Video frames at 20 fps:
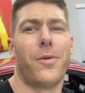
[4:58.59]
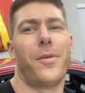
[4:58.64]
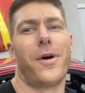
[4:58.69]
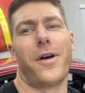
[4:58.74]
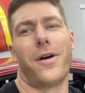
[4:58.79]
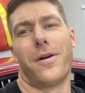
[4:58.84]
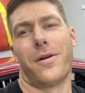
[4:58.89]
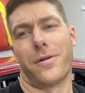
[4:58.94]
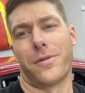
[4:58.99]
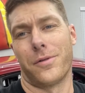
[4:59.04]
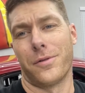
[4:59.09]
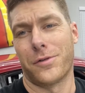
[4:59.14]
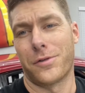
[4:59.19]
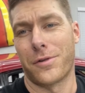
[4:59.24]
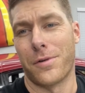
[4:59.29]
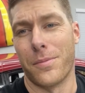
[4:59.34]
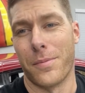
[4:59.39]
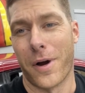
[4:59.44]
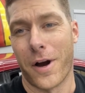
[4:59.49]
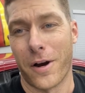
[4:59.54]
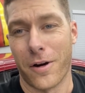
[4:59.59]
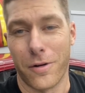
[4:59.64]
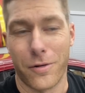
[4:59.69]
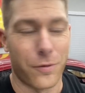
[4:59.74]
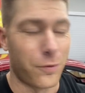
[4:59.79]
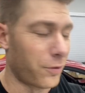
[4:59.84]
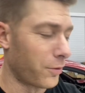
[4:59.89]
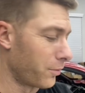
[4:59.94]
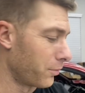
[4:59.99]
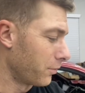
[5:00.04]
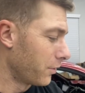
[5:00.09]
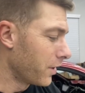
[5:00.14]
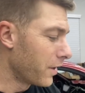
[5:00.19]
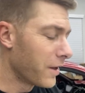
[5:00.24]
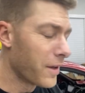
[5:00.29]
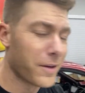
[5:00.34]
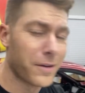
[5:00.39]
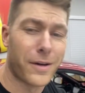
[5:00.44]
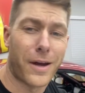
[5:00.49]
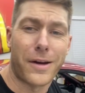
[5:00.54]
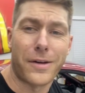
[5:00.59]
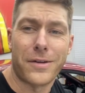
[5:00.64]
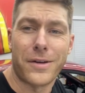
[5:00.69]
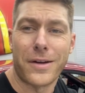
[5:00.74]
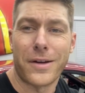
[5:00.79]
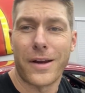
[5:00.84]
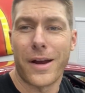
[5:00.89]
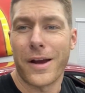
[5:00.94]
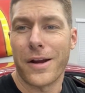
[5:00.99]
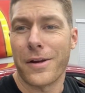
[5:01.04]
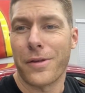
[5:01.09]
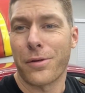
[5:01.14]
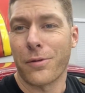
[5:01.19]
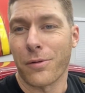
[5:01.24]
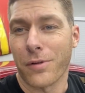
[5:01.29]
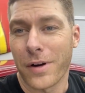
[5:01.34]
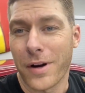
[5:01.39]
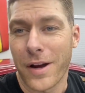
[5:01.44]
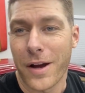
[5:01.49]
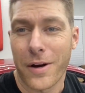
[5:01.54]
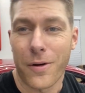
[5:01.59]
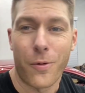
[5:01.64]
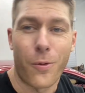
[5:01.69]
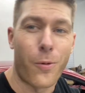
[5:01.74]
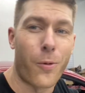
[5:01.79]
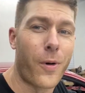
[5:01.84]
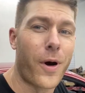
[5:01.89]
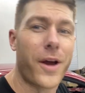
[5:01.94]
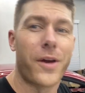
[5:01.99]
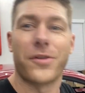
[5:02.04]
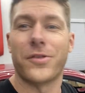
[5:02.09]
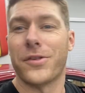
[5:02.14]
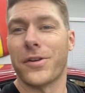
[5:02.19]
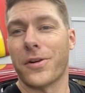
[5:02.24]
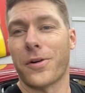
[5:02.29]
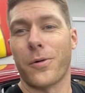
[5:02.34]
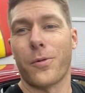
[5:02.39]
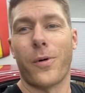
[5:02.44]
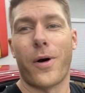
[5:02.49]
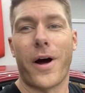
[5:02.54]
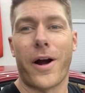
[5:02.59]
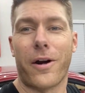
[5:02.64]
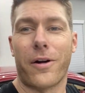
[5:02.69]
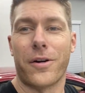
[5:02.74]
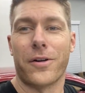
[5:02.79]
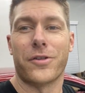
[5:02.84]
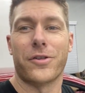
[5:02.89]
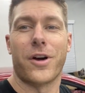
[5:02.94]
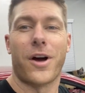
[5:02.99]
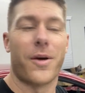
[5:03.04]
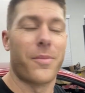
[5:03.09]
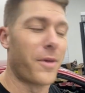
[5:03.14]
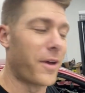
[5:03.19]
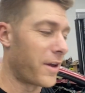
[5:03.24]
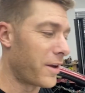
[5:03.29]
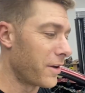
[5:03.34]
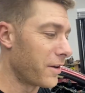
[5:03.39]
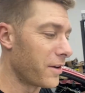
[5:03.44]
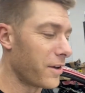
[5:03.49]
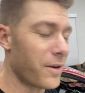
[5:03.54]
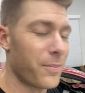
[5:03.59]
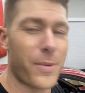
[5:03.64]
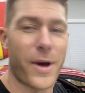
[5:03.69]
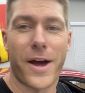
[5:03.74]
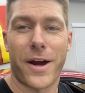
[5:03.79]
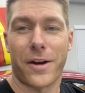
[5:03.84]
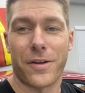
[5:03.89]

My uncle's Camaro from 1983 had a way sicker wiring job that he did back